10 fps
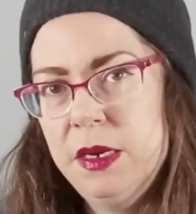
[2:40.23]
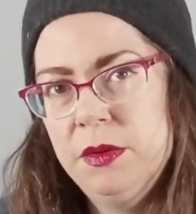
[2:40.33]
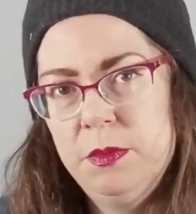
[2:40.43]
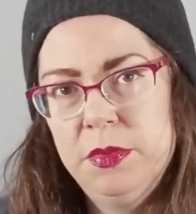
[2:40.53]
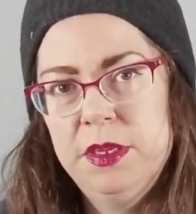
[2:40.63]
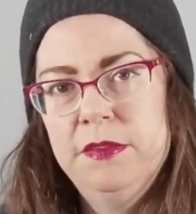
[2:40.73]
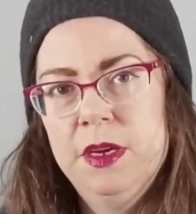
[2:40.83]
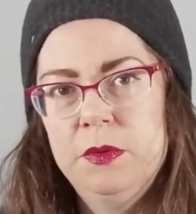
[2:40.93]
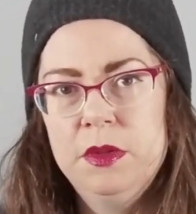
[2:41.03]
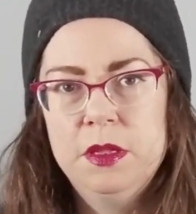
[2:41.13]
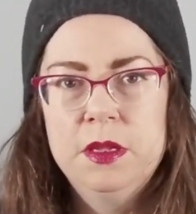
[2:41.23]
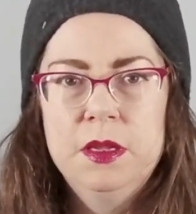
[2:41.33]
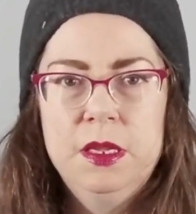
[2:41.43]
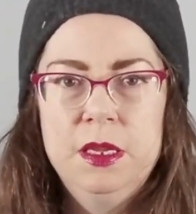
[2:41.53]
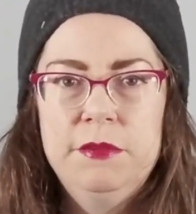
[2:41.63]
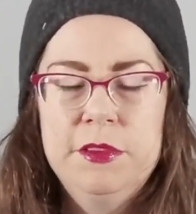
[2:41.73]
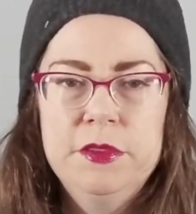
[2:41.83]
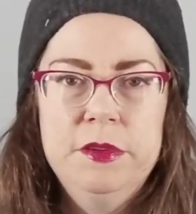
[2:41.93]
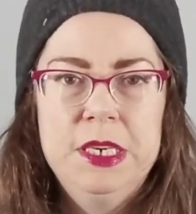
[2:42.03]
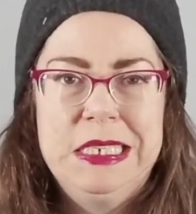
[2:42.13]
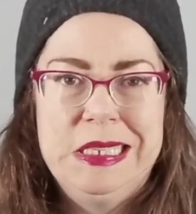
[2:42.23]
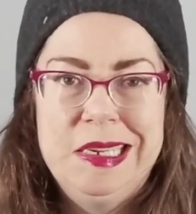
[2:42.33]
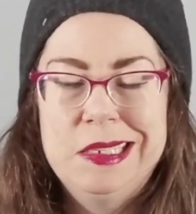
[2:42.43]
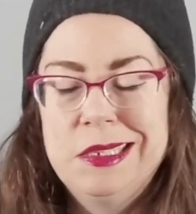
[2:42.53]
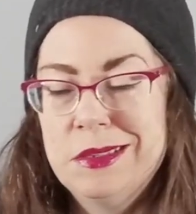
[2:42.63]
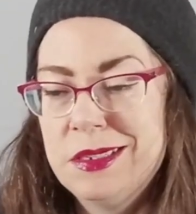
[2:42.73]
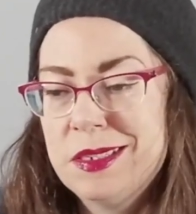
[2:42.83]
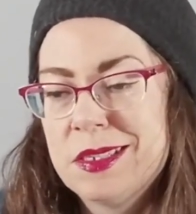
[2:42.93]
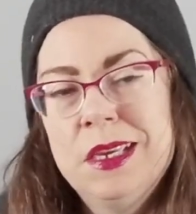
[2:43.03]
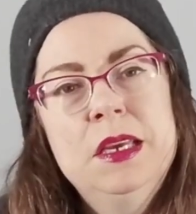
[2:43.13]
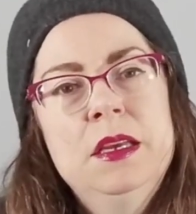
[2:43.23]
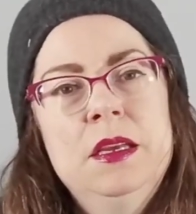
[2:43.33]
I don't believe I will get further into that series.